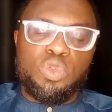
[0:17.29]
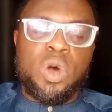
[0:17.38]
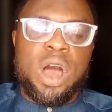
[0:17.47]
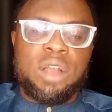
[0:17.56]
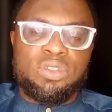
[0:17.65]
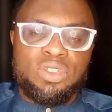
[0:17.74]

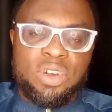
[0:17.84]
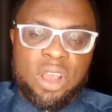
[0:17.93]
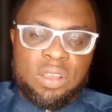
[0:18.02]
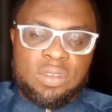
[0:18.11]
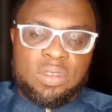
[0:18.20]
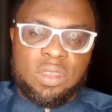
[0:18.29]
to
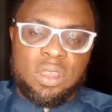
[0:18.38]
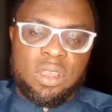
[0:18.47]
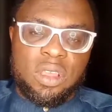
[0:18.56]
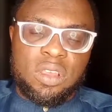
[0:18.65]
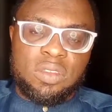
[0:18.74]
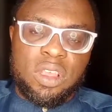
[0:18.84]
address
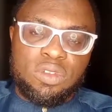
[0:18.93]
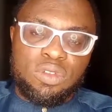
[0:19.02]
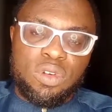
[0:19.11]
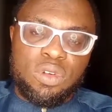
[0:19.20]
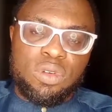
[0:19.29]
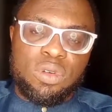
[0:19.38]
a
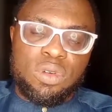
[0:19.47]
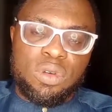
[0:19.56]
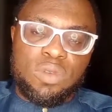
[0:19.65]
section